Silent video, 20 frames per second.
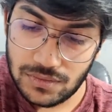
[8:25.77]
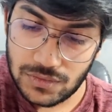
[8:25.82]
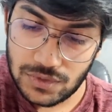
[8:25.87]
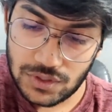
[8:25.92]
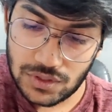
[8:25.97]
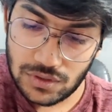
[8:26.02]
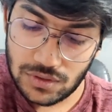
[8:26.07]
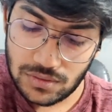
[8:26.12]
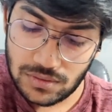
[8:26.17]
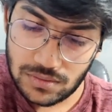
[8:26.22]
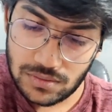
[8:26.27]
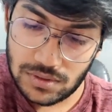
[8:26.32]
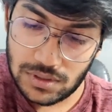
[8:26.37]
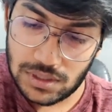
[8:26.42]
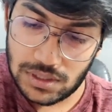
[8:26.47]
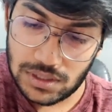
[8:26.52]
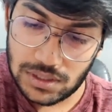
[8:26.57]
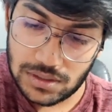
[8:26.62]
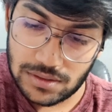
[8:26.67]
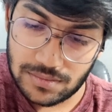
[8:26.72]
So
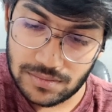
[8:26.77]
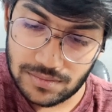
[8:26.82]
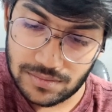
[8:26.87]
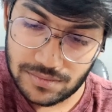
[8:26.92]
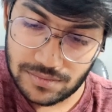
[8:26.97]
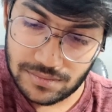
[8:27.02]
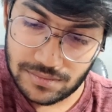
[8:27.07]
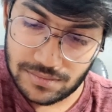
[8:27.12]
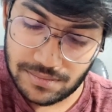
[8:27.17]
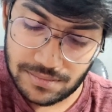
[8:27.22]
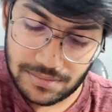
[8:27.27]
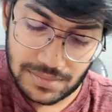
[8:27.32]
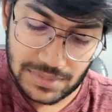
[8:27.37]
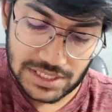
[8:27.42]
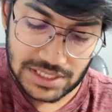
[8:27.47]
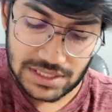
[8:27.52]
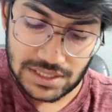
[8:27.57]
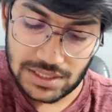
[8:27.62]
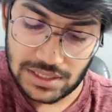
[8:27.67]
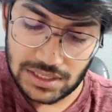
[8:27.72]

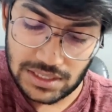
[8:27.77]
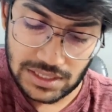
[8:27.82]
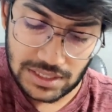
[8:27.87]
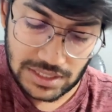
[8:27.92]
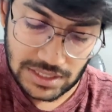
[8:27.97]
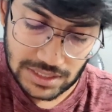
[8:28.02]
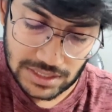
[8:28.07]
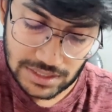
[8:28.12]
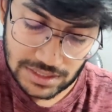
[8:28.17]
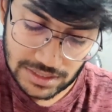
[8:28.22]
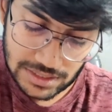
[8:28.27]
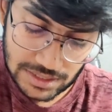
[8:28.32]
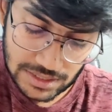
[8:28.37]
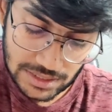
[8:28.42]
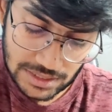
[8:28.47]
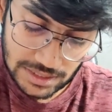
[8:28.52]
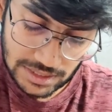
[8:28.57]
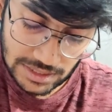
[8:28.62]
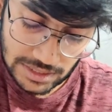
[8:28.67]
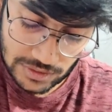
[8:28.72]
basically
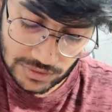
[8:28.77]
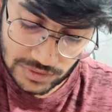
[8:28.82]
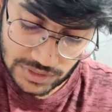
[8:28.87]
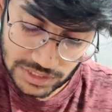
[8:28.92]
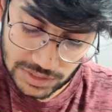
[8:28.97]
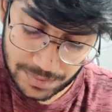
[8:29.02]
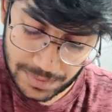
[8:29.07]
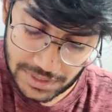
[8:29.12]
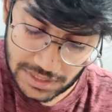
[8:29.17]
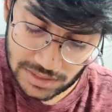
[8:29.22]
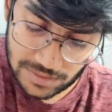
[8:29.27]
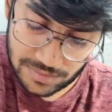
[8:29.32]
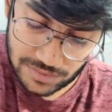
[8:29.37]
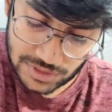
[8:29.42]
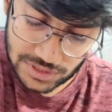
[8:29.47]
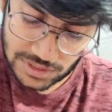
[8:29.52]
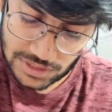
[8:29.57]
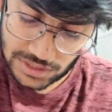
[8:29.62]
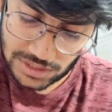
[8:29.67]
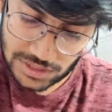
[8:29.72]
now this
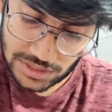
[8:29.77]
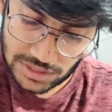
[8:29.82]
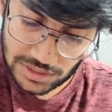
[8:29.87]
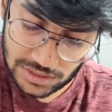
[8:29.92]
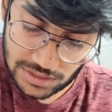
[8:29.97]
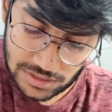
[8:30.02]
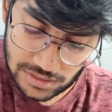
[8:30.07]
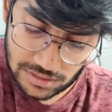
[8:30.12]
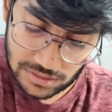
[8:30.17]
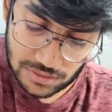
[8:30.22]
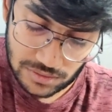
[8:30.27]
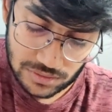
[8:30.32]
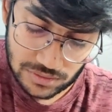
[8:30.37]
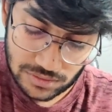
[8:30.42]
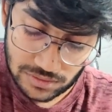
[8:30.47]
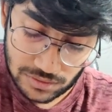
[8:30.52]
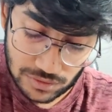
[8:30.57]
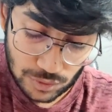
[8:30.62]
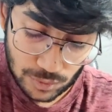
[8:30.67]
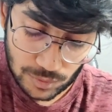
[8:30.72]
becomes integral, oh
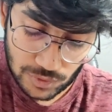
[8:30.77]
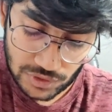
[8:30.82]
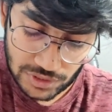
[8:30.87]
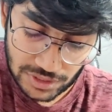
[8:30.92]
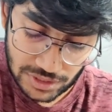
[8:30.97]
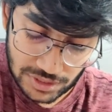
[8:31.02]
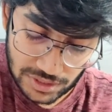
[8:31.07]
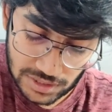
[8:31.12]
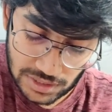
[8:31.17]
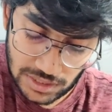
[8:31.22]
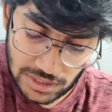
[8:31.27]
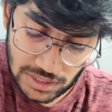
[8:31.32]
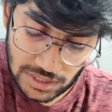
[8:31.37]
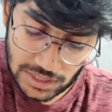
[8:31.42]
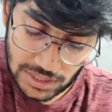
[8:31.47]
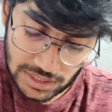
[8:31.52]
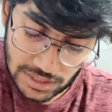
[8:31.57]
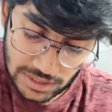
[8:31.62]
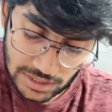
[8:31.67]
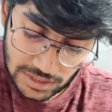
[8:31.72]
no more integral,
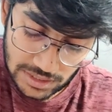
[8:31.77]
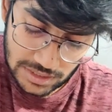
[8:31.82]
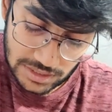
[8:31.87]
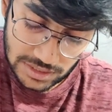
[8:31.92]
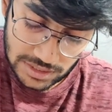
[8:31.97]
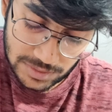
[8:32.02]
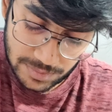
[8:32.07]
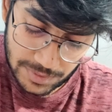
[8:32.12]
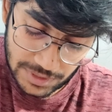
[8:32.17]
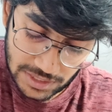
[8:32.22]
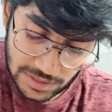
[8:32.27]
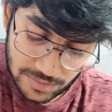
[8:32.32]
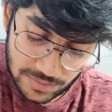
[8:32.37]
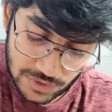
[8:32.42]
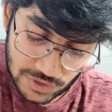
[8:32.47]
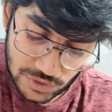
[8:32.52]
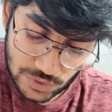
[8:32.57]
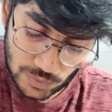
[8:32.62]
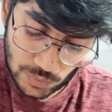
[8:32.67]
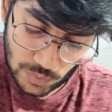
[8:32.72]
this
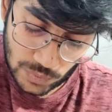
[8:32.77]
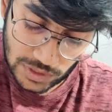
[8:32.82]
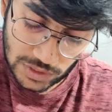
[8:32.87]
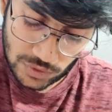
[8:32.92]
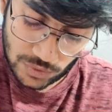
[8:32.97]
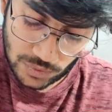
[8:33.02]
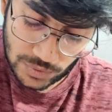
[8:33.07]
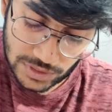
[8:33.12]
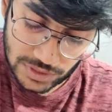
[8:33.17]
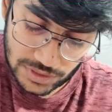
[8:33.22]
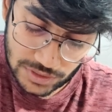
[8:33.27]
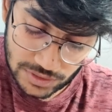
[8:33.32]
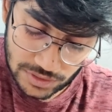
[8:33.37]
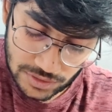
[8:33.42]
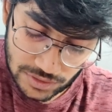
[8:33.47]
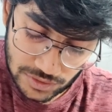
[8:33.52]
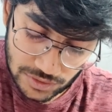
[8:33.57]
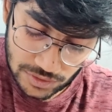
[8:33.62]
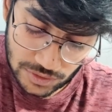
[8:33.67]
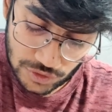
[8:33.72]
becomes 1 over
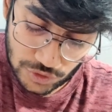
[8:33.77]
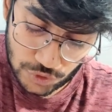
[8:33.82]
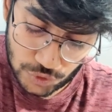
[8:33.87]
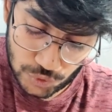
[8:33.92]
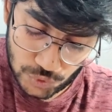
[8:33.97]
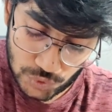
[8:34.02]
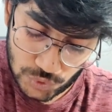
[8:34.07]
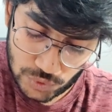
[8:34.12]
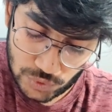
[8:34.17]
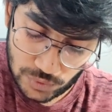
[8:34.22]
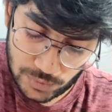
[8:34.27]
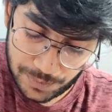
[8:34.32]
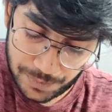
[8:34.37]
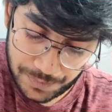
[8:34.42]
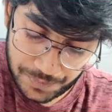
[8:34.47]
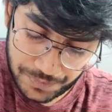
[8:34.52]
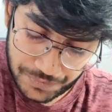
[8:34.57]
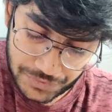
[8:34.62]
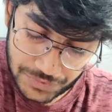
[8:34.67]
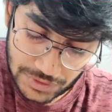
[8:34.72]
root 2
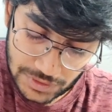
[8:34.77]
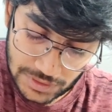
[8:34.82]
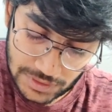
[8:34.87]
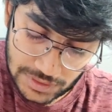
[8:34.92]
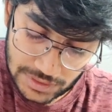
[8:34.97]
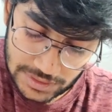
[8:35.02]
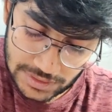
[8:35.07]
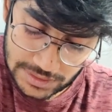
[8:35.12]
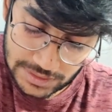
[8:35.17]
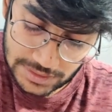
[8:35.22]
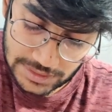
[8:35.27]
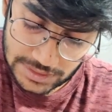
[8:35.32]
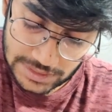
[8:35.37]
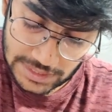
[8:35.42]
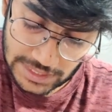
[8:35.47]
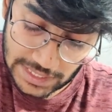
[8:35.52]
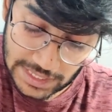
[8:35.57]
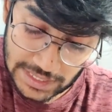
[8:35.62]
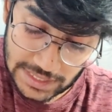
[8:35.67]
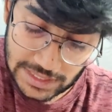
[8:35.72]

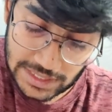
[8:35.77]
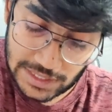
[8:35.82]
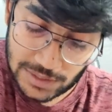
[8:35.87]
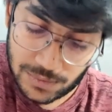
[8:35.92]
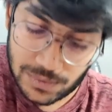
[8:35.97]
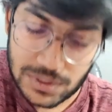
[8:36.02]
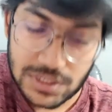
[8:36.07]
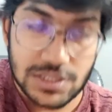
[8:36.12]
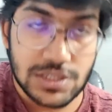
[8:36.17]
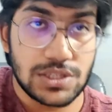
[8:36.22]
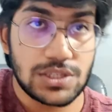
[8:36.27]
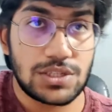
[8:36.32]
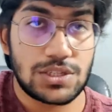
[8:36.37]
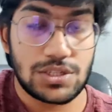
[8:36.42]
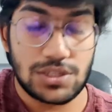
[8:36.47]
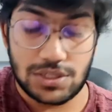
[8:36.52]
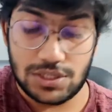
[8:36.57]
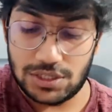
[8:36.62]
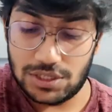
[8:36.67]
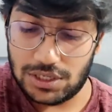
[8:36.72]
tan
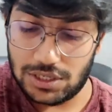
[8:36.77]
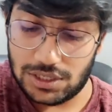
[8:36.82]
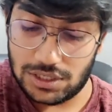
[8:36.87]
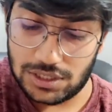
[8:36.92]
inverse